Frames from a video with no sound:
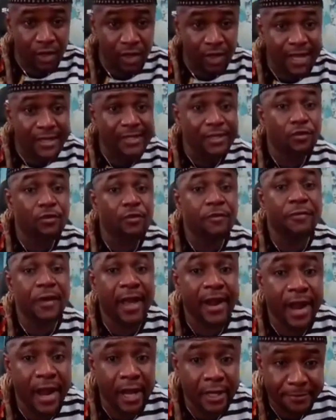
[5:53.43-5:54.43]
Let it go
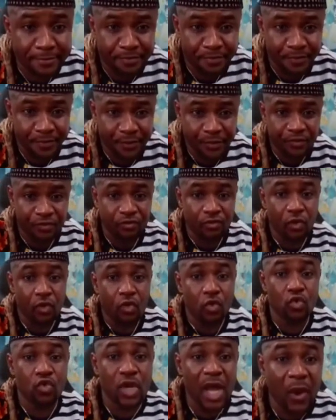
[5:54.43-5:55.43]
viral.
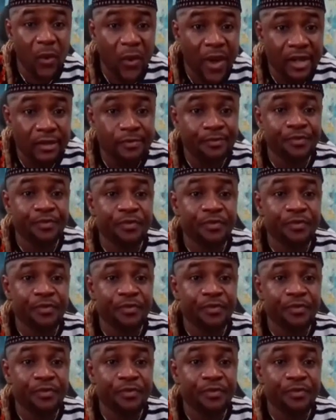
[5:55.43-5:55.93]
That way.